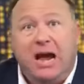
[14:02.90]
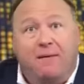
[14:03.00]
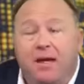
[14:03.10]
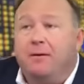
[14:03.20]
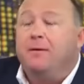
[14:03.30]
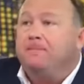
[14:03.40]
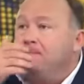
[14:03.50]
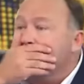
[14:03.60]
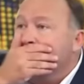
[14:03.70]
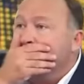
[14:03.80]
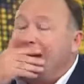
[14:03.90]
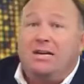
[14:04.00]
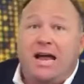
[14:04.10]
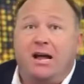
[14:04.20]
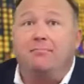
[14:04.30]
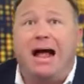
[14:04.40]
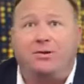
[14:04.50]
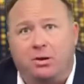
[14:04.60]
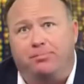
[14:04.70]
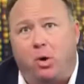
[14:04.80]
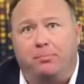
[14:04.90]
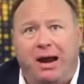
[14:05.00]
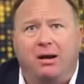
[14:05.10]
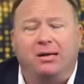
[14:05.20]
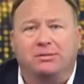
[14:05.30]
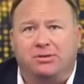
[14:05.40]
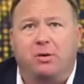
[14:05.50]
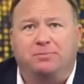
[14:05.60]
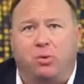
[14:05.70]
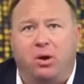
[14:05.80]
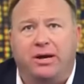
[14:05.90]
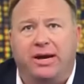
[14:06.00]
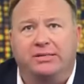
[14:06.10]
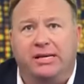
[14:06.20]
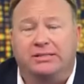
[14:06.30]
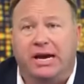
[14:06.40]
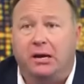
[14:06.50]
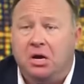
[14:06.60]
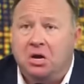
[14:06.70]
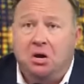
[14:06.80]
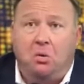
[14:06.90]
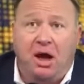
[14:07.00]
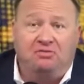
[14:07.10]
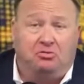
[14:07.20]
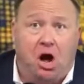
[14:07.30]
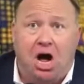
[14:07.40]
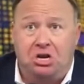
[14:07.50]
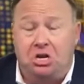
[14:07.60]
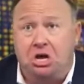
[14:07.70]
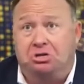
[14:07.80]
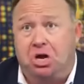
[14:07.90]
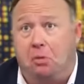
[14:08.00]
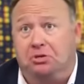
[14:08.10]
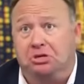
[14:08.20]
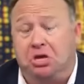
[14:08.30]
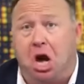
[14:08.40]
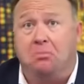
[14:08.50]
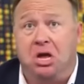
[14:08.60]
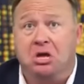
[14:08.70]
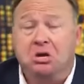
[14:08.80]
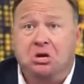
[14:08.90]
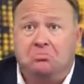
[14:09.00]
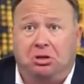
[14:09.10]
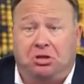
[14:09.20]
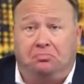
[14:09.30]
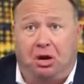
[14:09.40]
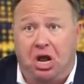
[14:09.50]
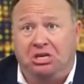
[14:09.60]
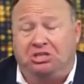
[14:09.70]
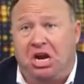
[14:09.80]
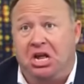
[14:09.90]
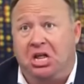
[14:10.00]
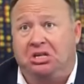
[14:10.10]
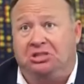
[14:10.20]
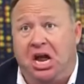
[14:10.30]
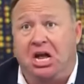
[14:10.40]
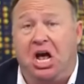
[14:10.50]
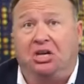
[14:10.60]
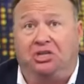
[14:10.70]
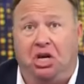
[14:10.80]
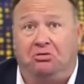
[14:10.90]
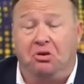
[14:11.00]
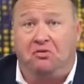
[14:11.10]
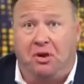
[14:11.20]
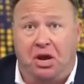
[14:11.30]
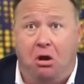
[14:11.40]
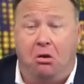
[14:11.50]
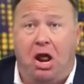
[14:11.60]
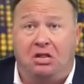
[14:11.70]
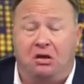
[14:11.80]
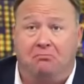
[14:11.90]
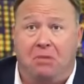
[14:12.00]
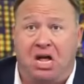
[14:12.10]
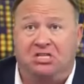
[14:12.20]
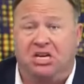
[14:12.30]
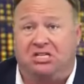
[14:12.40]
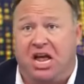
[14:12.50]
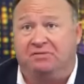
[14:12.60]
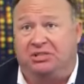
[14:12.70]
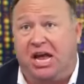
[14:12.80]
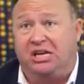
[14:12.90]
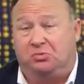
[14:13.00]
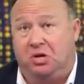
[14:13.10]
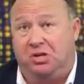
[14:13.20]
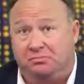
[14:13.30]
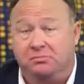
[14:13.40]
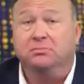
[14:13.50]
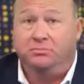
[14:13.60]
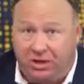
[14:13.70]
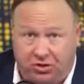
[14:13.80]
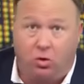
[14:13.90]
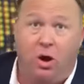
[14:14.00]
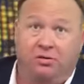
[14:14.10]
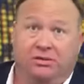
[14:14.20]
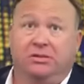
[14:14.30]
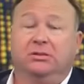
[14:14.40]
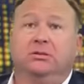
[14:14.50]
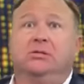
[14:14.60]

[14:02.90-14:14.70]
And then he'd take them back to their poor parents. It was always poor kids. And they'd say, we tried to do something, Tommy, but the police say they'll take our children if we don't let the muzzies have sex with them. These are quotes.